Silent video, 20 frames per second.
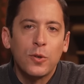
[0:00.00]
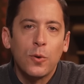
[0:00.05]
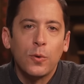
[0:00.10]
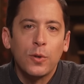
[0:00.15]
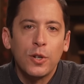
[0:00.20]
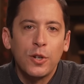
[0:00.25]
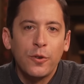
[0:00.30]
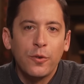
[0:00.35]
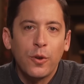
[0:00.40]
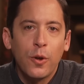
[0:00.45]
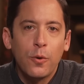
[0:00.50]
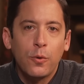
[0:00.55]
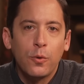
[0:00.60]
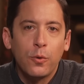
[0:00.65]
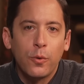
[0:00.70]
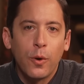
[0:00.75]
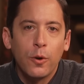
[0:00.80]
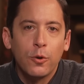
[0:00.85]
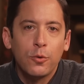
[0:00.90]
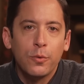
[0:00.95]
sold in your
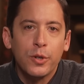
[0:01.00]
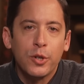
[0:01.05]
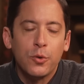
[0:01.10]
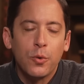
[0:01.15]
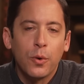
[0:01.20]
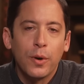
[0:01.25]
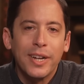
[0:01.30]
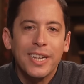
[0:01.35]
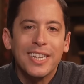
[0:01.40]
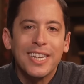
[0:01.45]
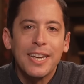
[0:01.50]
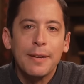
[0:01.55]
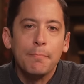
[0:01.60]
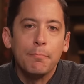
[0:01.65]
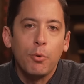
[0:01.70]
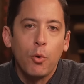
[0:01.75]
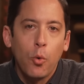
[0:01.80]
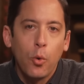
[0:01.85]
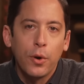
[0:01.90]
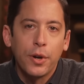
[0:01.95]
local grocery store is
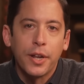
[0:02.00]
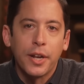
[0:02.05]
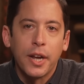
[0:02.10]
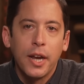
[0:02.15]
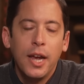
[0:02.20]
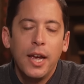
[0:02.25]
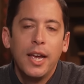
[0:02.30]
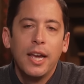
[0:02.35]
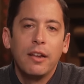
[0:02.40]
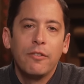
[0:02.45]
imported.